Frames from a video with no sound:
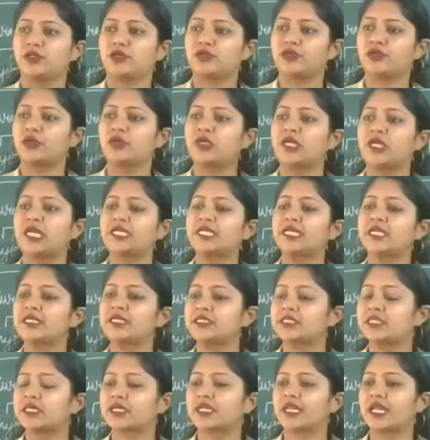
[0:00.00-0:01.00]
You don't
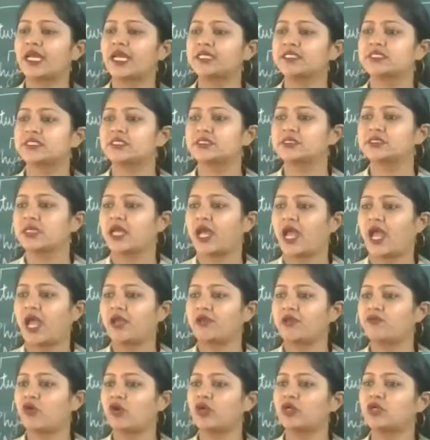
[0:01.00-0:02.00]
attend the class.
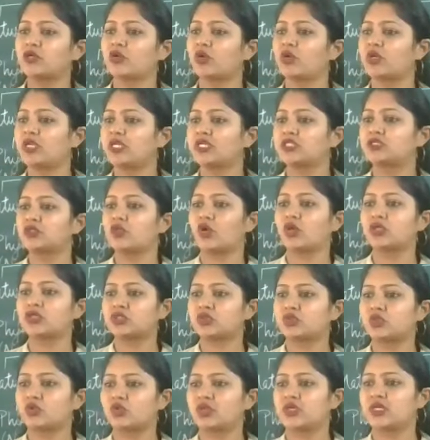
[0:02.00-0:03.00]
I want only those
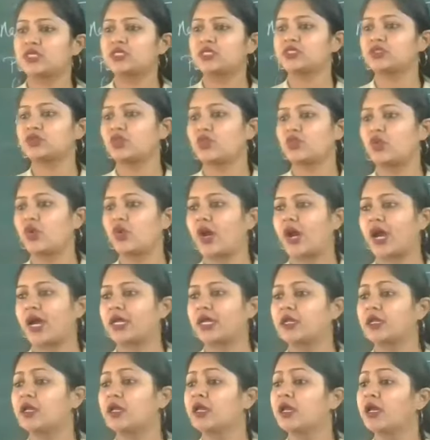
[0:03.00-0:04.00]
students who
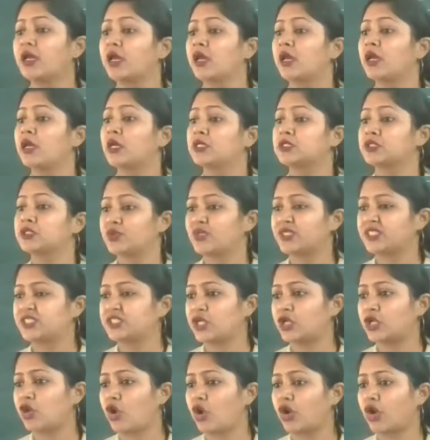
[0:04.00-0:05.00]
are
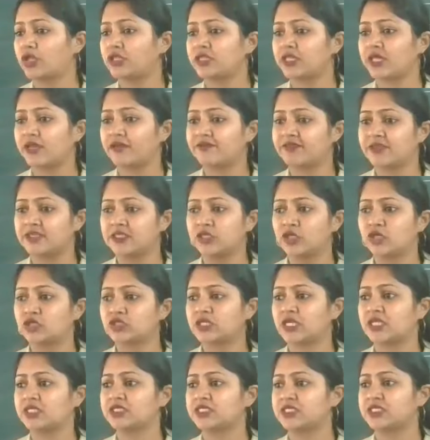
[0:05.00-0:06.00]
switching on their
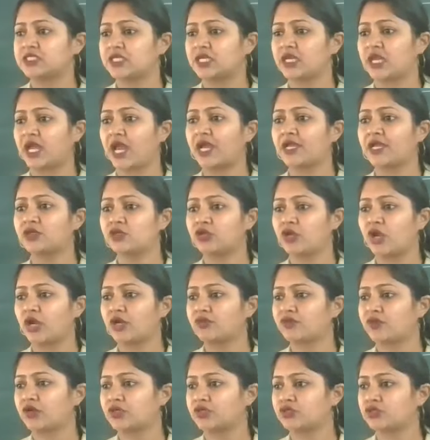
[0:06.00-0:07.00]
videos and sitting. I do
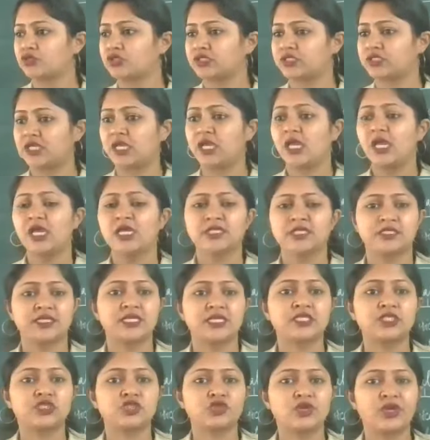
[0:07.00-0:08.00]
not want to see.
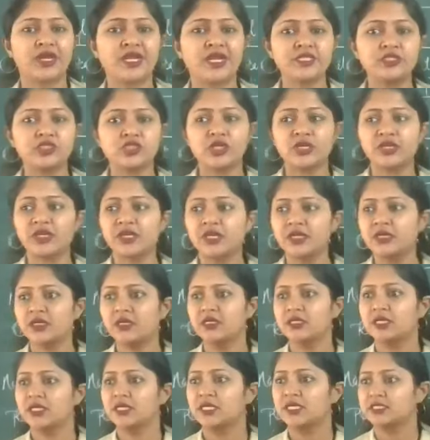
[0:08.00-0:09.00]
Sit straight, children.
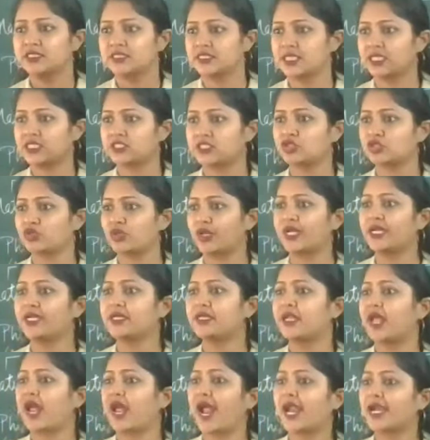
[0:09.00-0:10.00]
Sit straight.
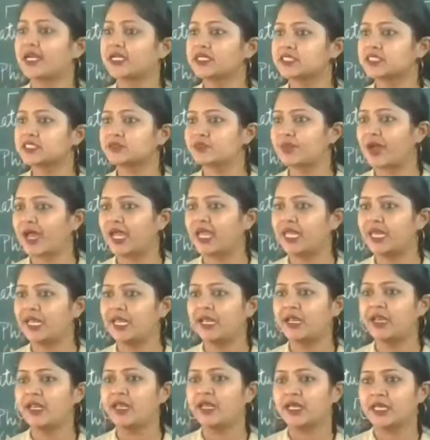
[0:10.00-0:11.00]
Add a
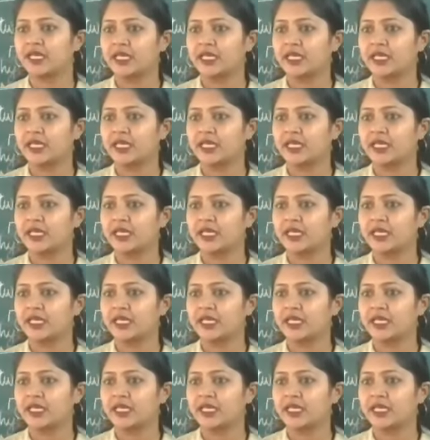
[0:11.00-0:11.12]
smile.